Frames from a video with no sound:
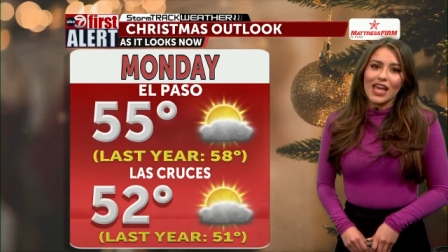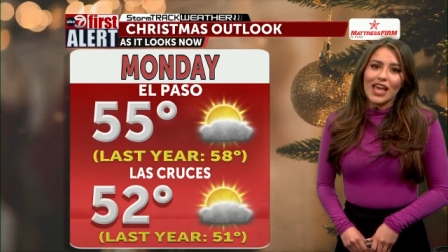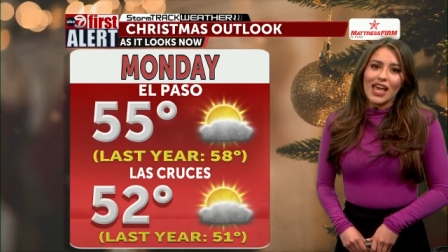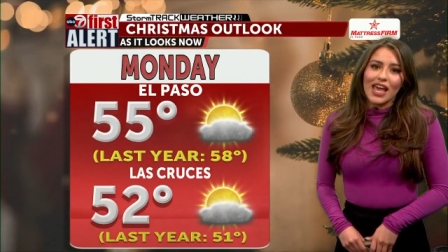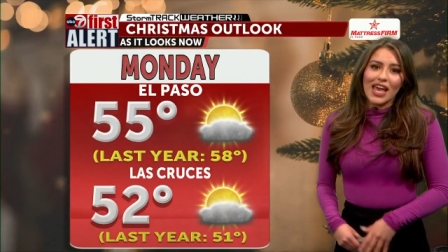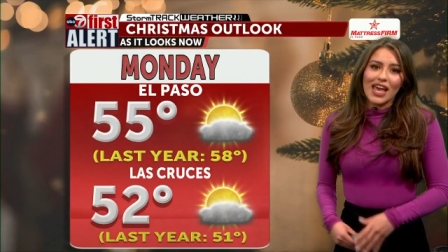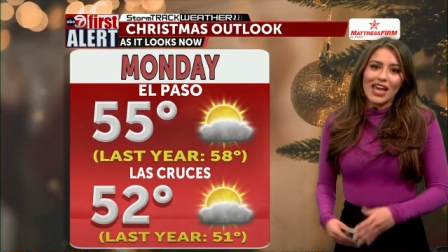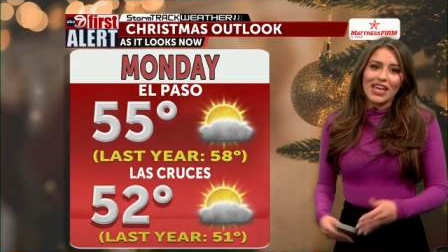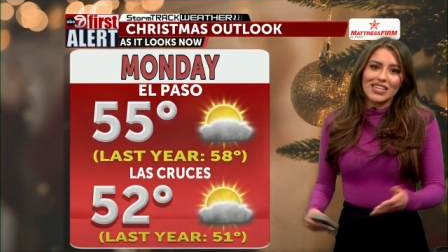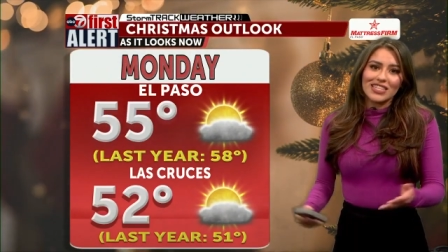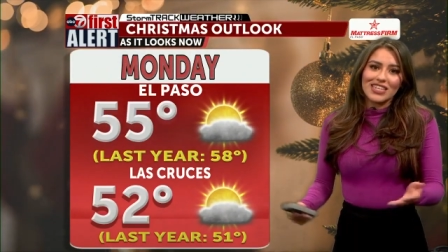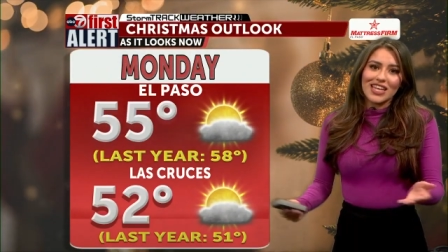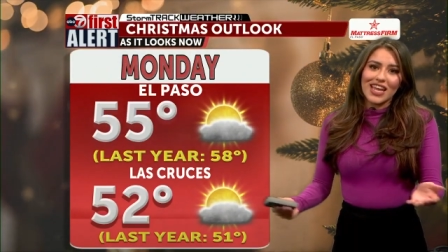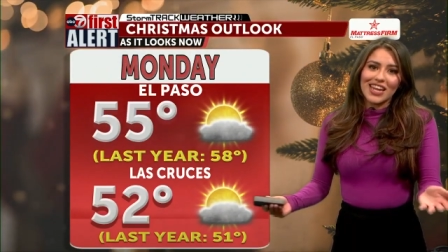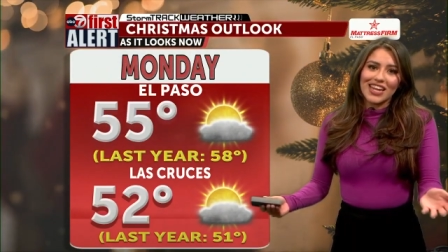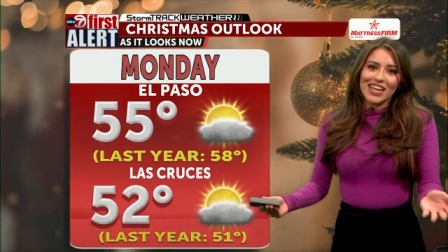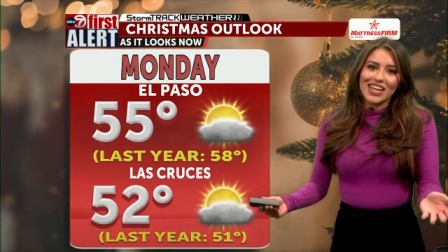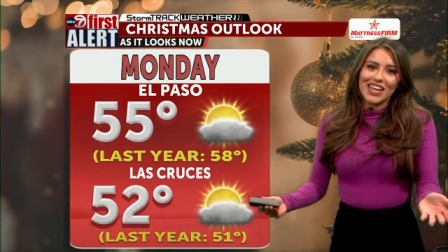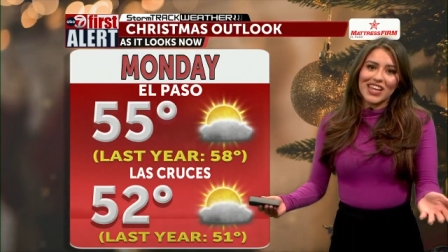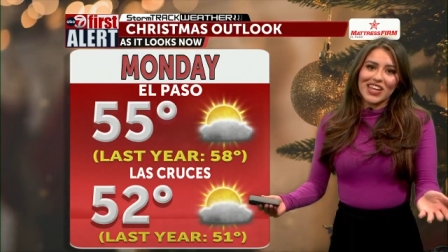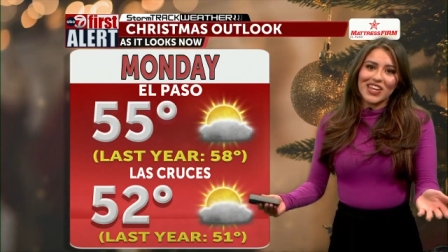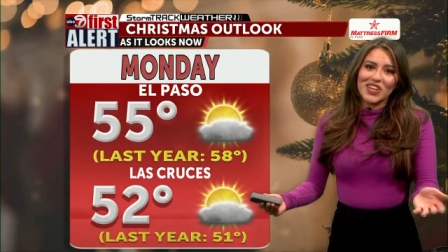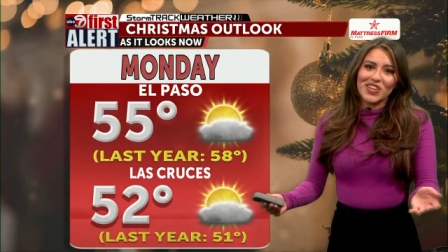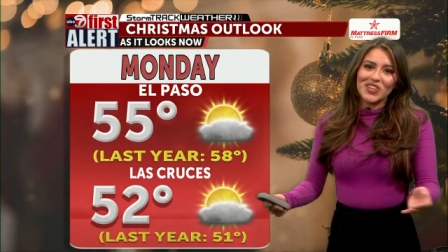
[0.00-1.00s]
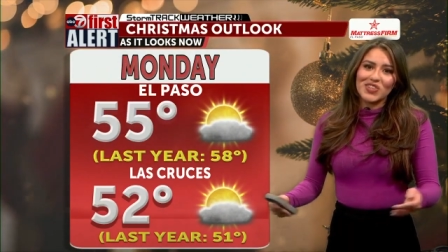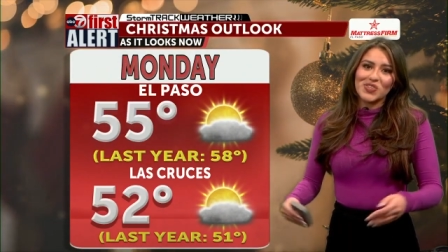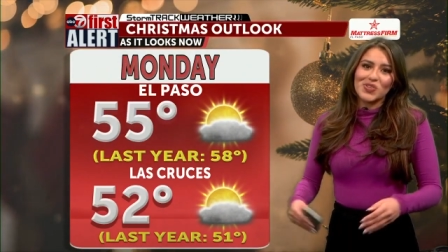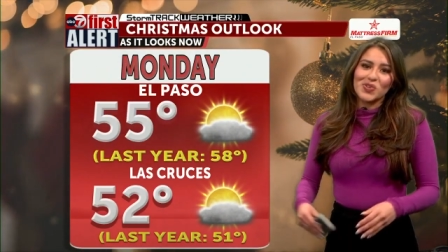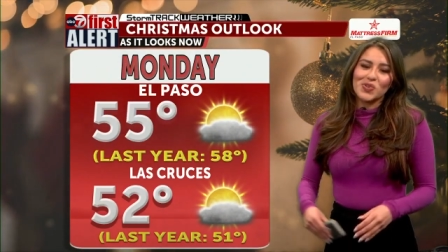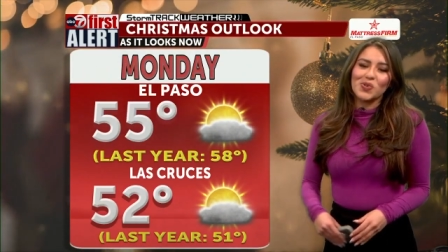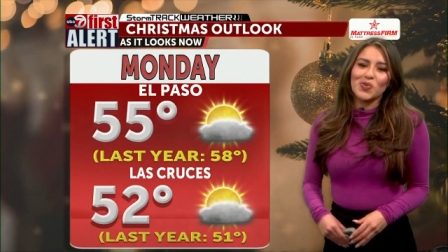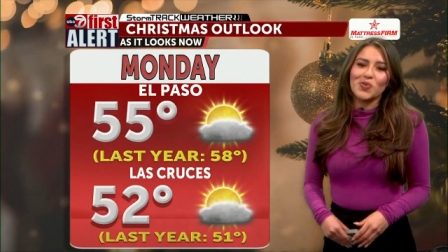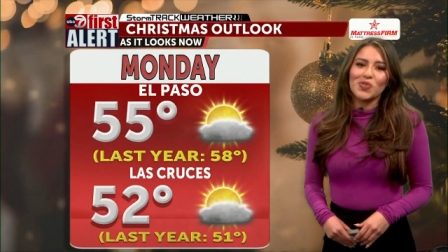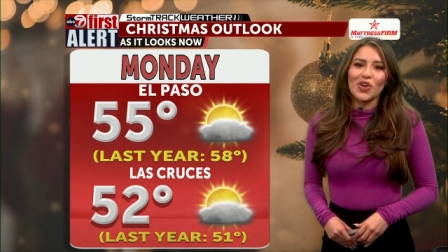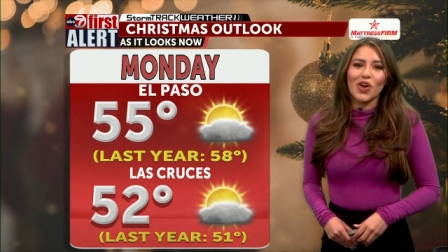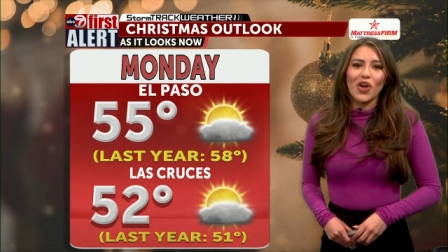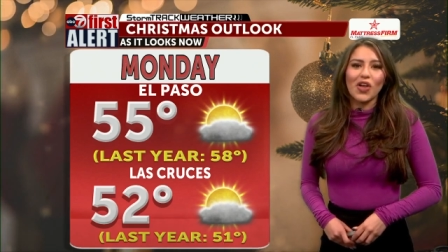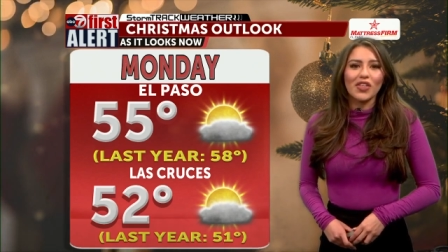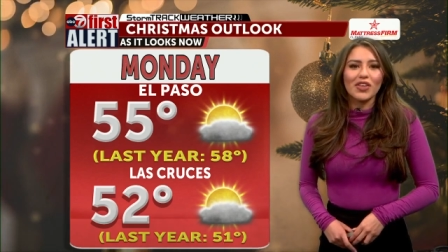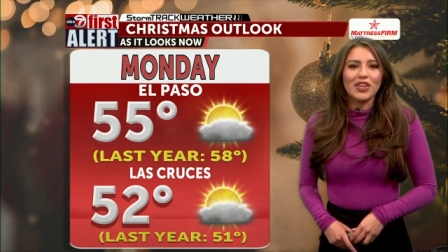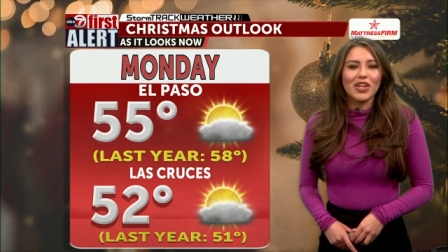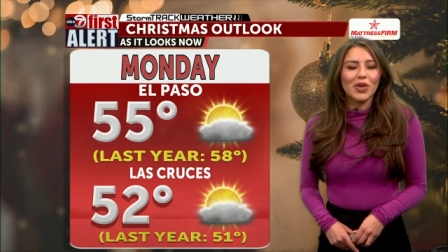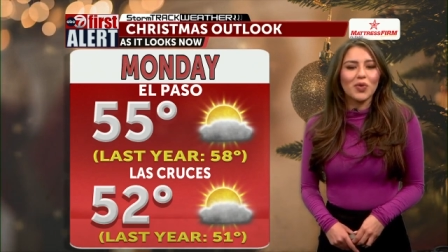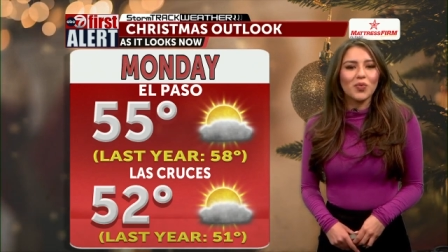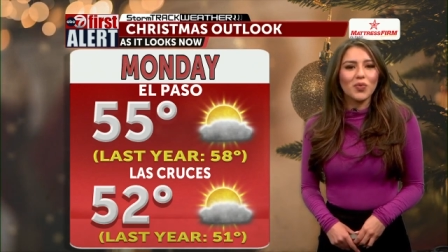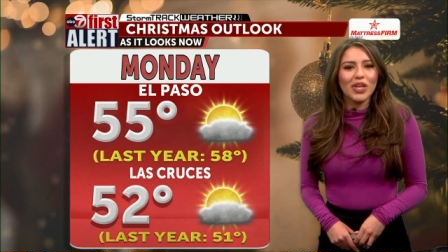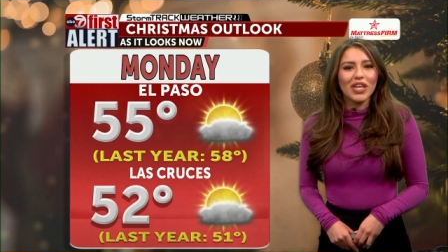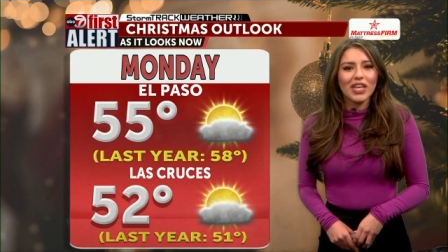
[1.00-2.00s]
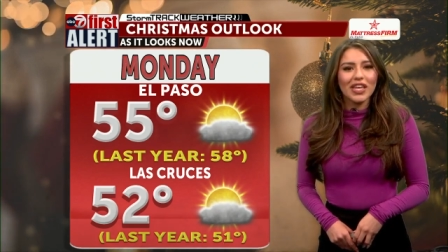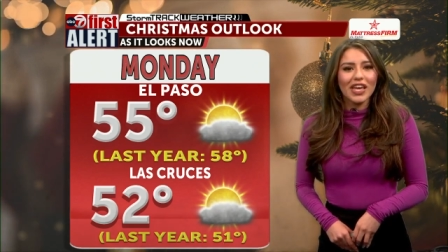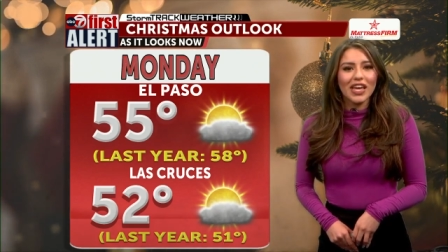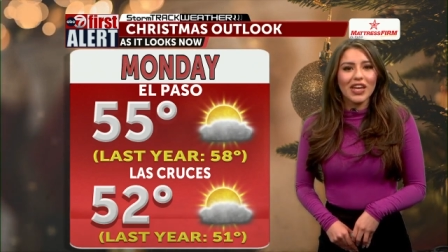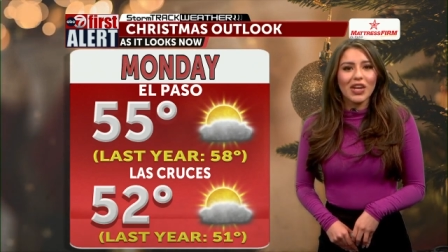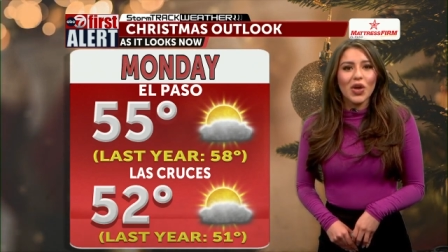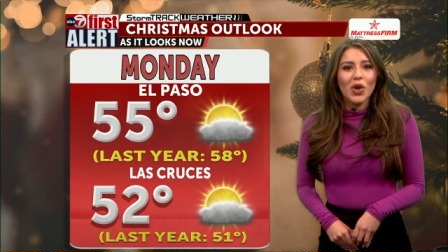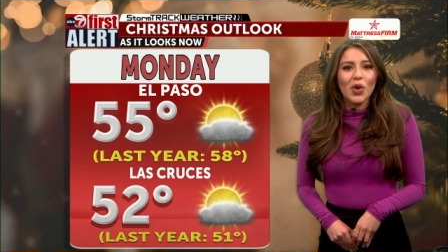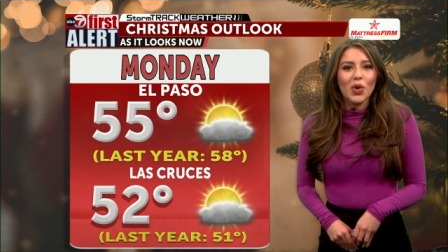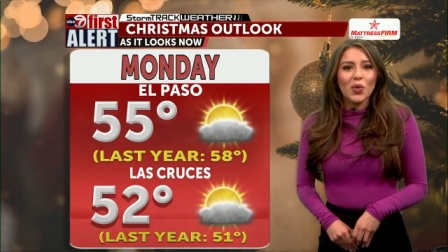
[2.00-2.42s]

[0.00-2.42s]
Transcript: And heading into the holiday weekend,